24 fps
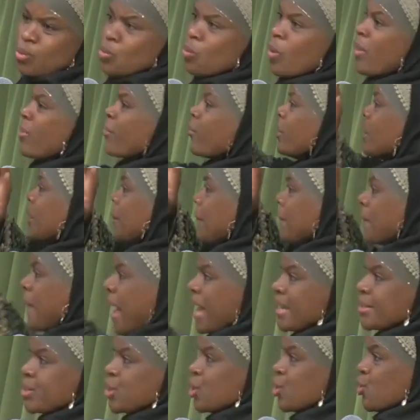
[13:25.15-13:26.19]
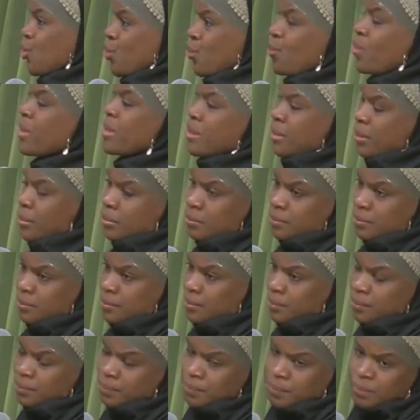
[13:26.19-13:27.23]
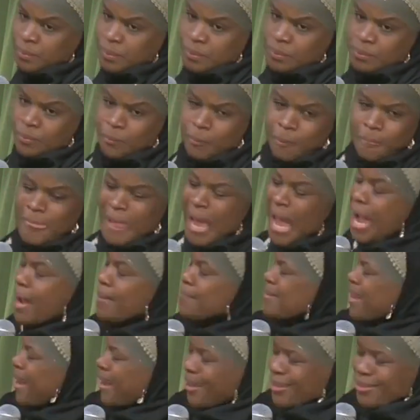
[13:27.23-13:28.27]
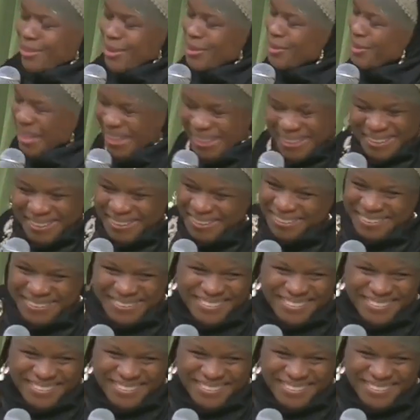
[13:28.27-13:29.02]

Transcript: whether imagined or real. I'm not, I don't care.